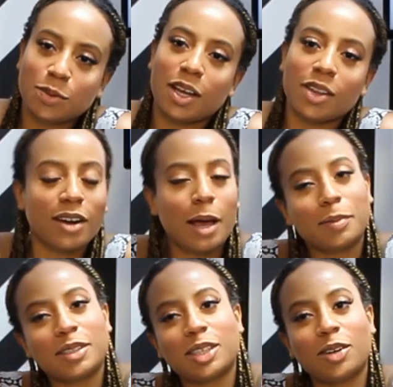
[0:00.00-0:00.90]
another
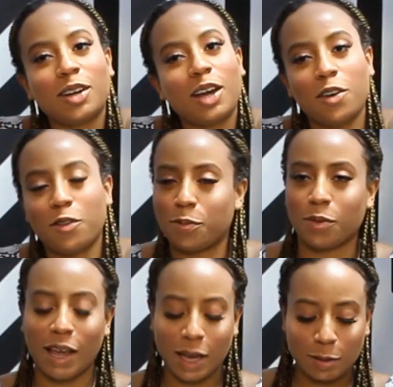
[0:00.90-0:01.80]
episode of
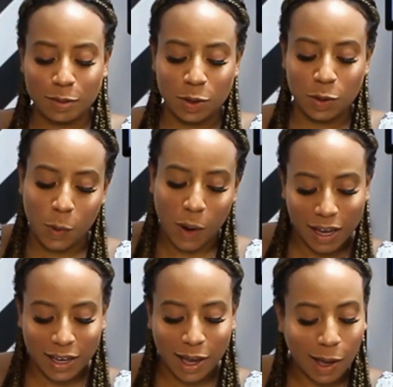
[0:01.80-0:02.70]
Breakup to
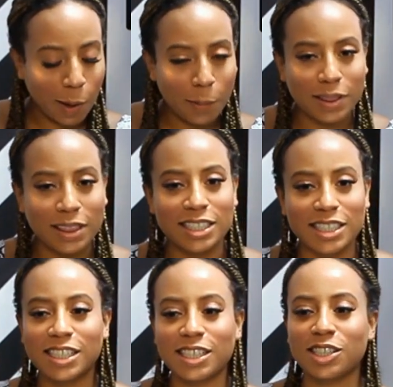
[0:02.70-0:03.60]
Wake Up. This
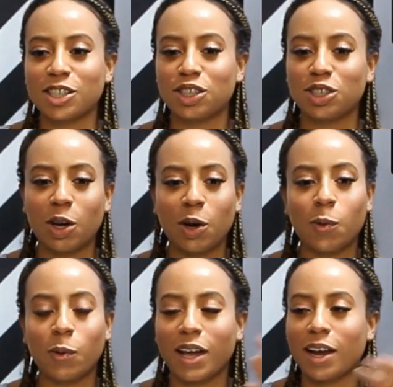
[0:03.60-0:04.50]
is the show
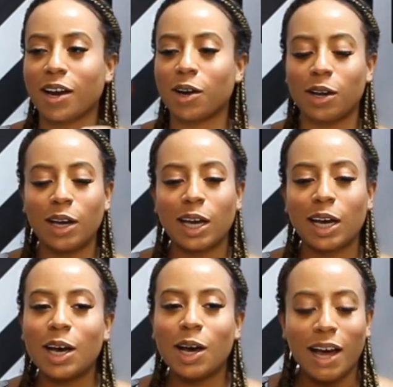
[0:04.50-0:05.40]
where
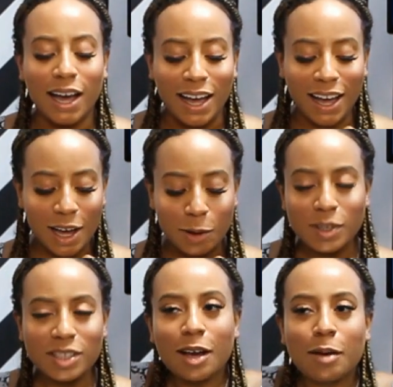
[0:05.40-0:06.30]
uh, we
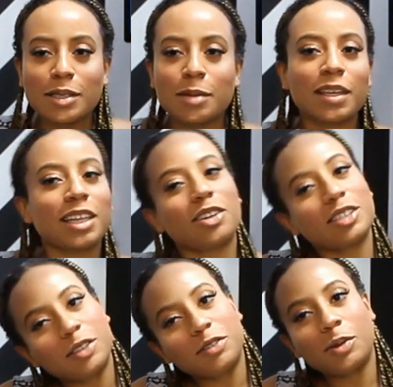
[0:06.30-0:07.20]
talk about something a little
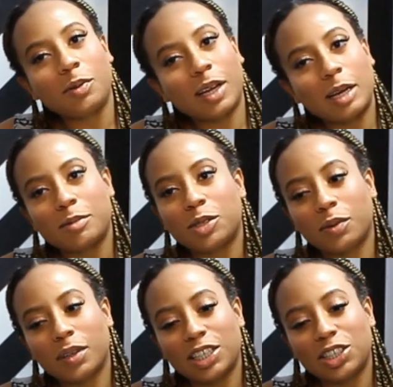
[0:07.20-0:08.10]
different when it comes to
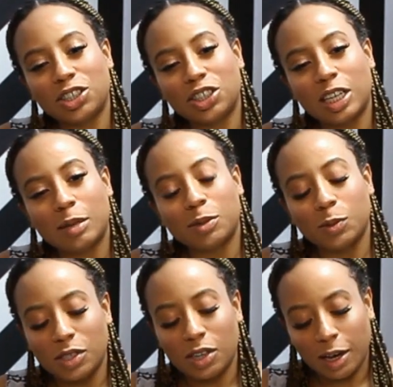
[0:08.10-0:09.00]
relationships.
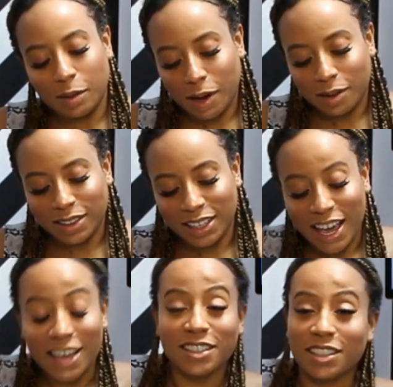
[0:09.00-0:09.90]
We talk about the
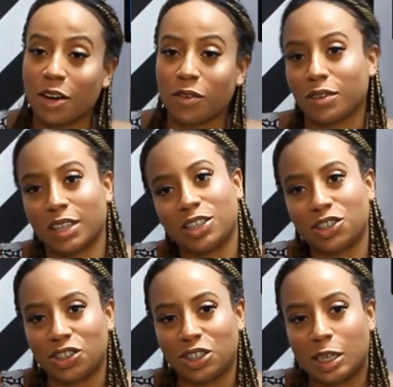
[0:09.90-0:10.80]
ending of
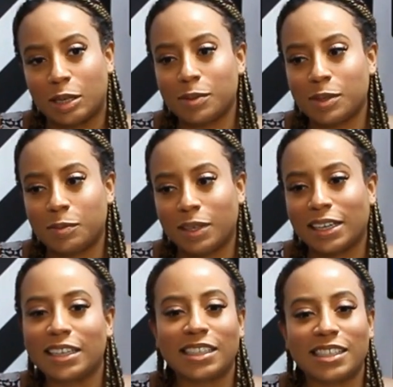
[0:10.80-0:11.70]
relationships
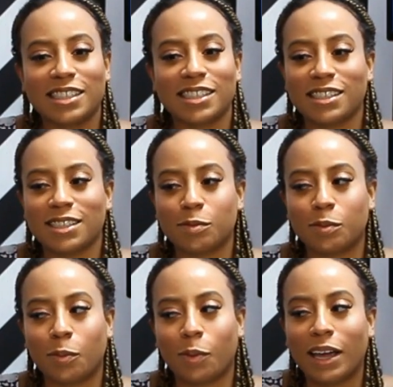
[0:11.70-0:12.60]
because
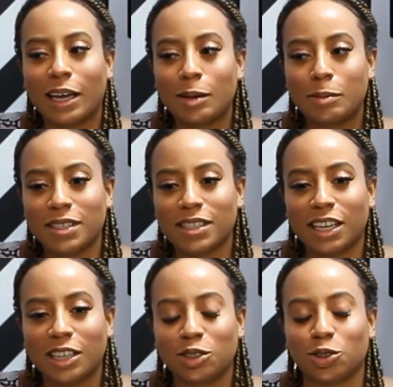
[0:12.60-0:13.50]
breakups
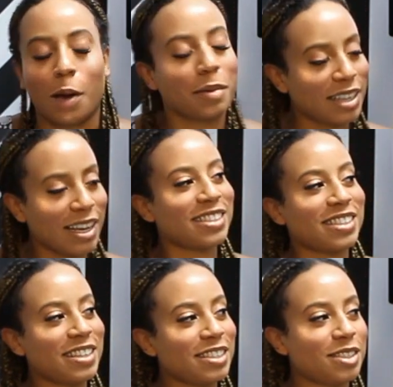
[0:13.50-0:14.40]
can traumatize
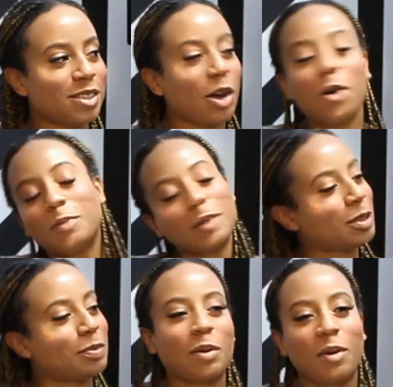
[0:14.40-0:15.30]
us so
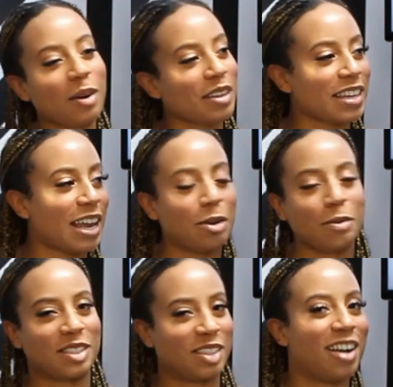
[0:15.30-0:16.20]
much more than
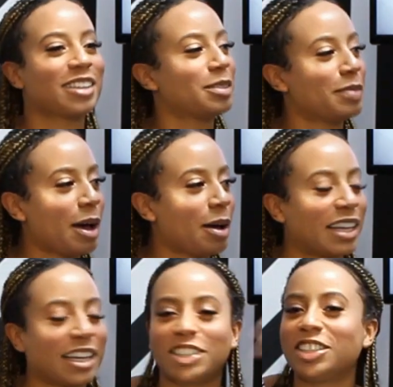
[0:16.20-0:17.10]
anyone talks about.
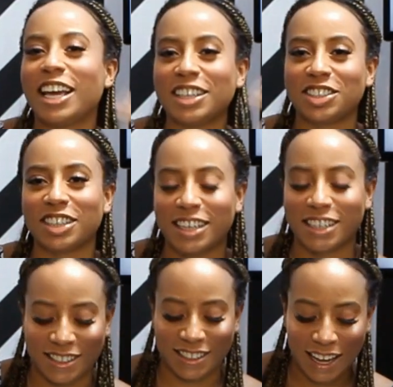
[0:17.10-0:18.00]
They change
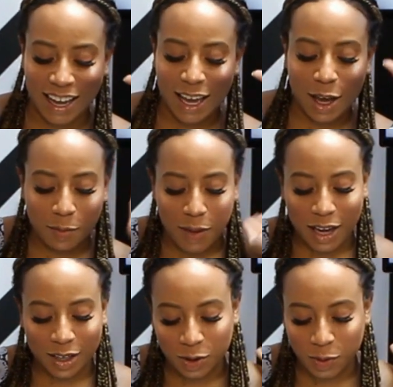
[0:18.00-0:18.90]
us,
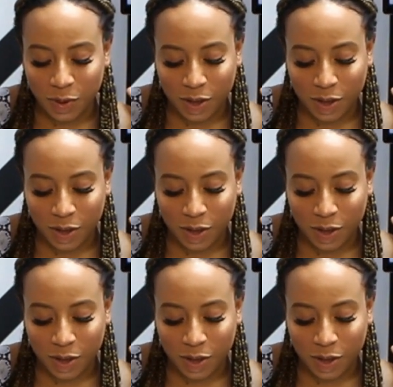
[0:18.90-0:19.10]
impact who we